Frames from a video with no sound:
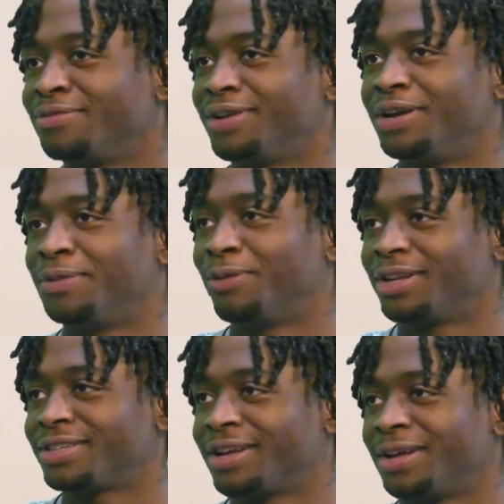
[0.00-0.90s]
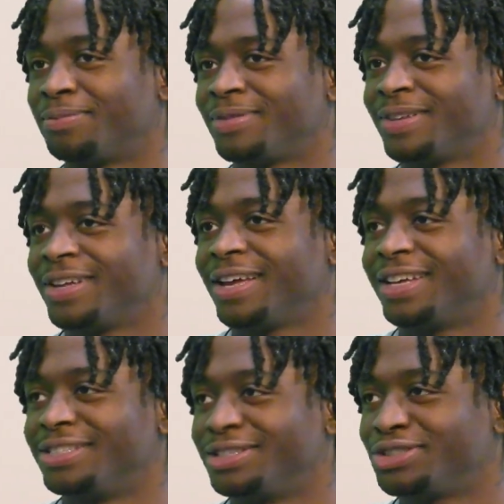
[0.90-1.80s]
fit in the morning time,
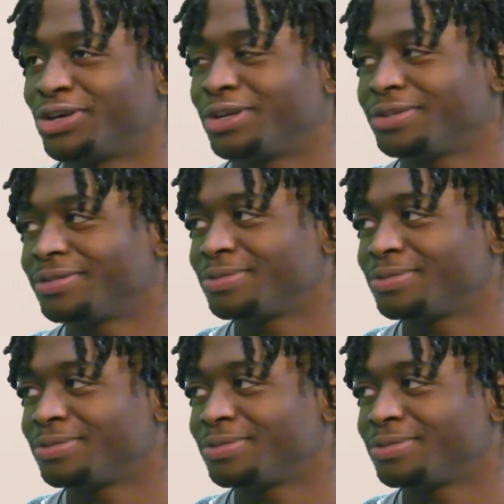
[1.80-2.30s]
is it shirt,